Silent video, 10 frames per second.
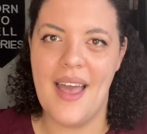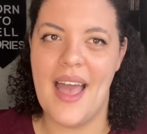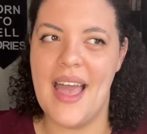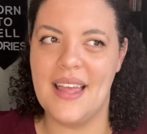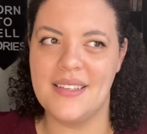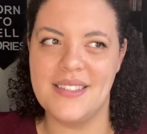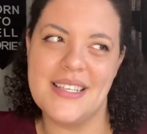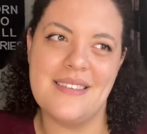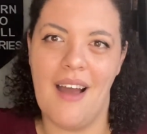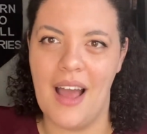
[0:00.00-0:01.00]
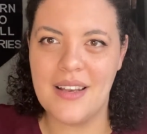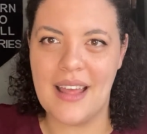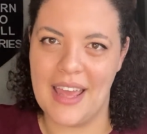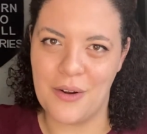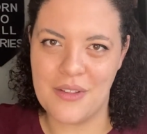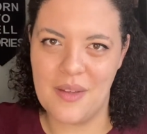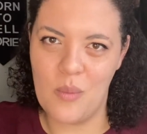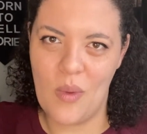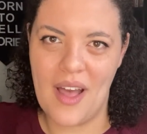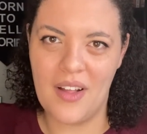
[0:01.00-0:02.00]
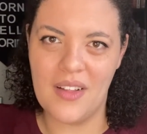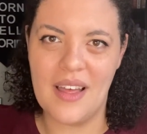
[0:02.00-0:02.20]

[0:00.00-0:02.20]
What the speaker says: and did not anchor them well